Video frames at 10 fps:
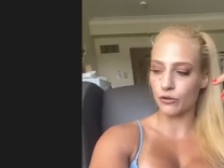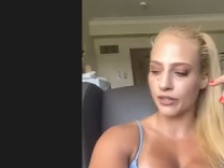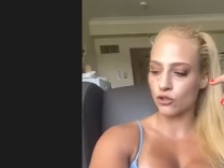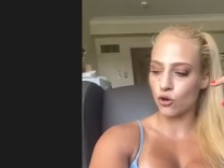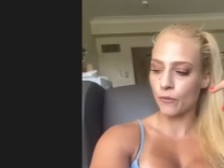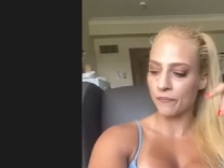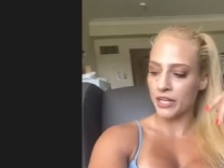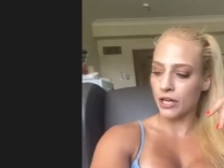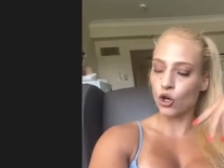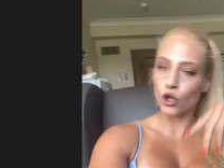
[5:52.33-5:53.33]
That's the whole
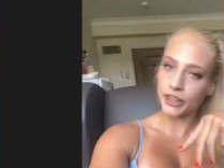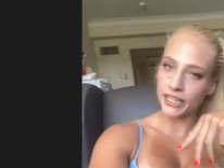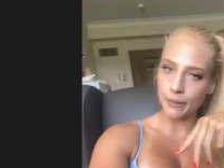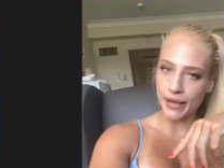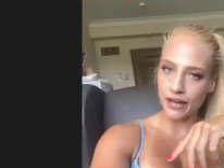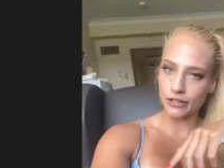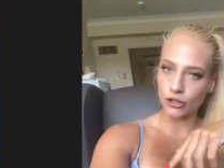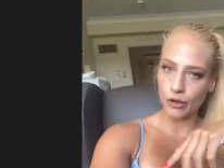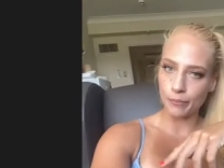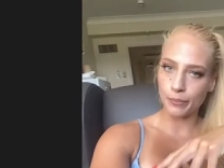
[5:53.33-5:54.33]
good thing about, you
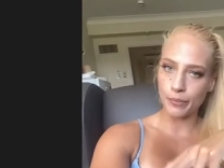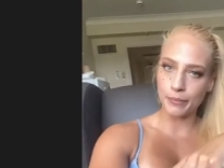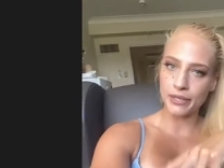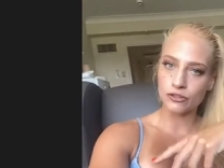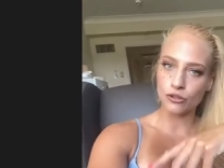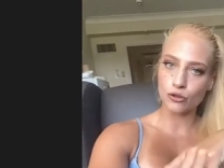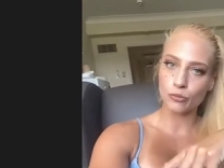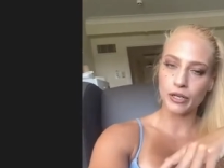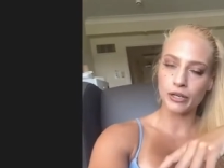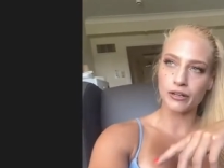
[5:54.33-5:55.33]
know, a big social
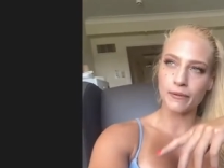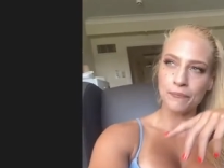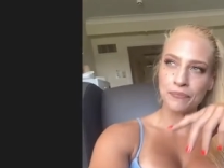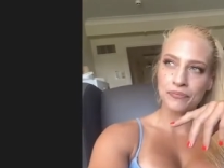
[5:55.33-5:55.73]
media